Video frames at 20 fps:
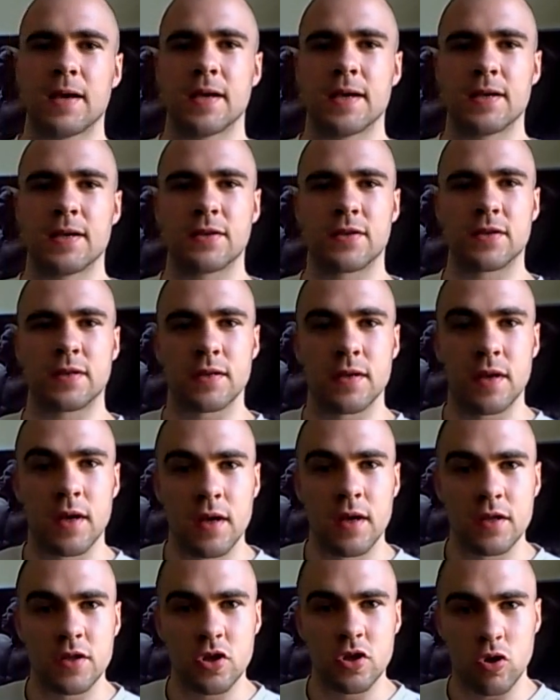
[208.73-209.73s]
is
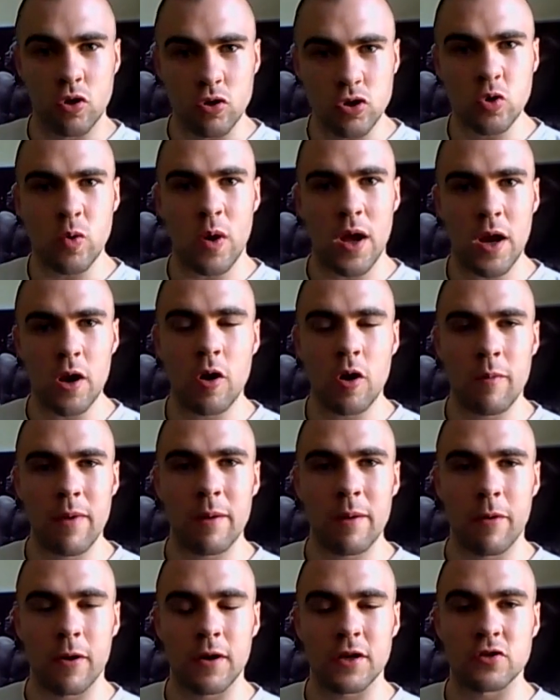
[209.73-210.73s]
to cause quite a lot
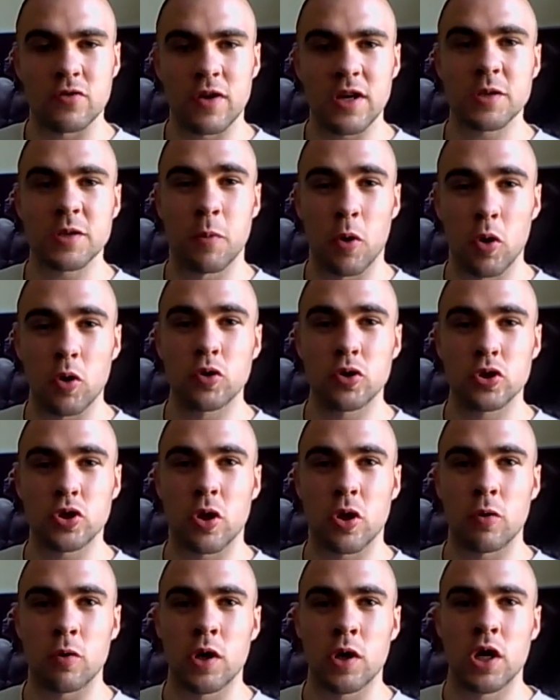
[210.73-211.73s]
of metabolic stress, but
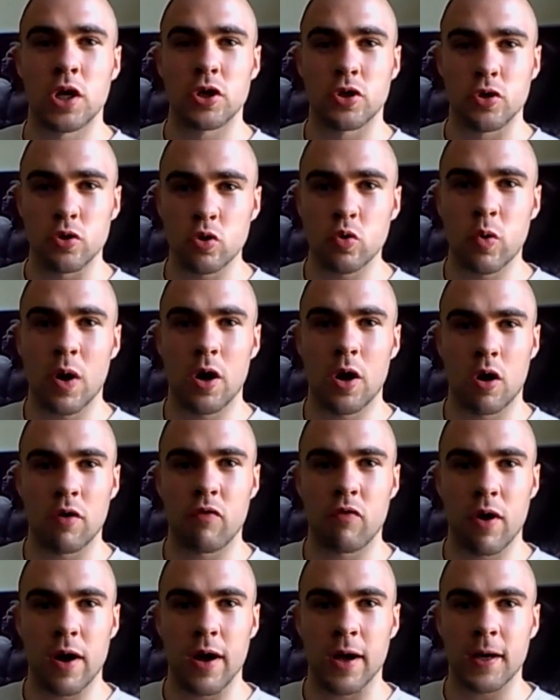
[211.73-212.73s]
also do quite a
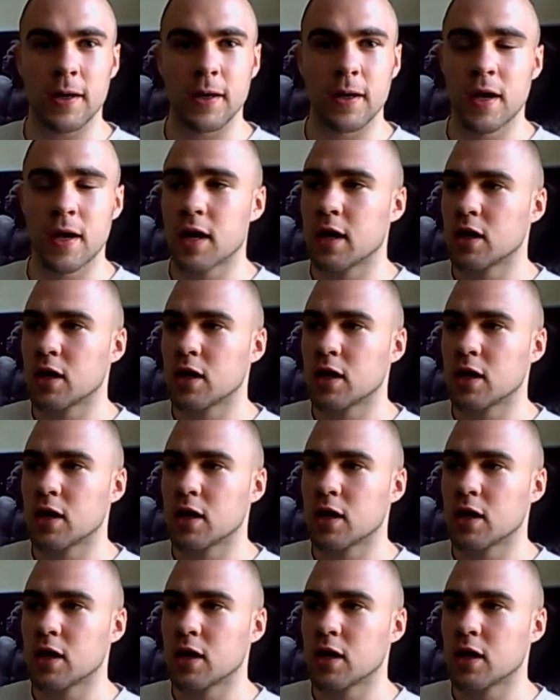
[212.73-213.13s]
lot of work.